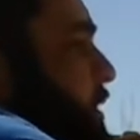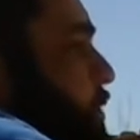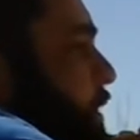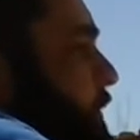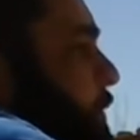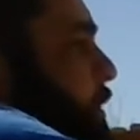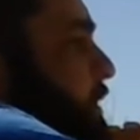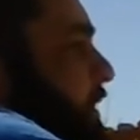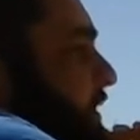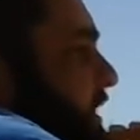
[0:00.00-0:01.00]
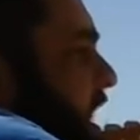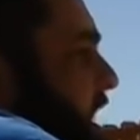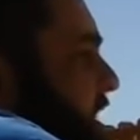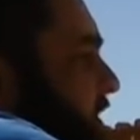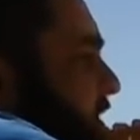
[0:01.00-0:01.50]
1/4 the
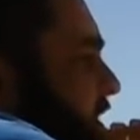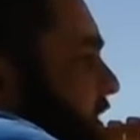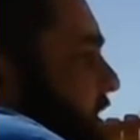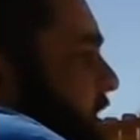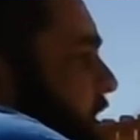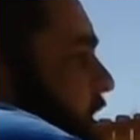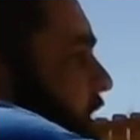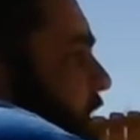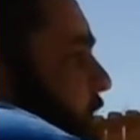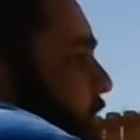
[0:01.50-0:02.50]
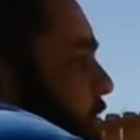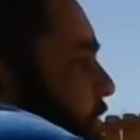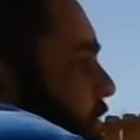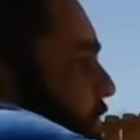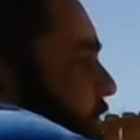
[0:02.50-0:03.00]
size of
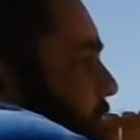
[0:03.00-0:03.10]
Earth.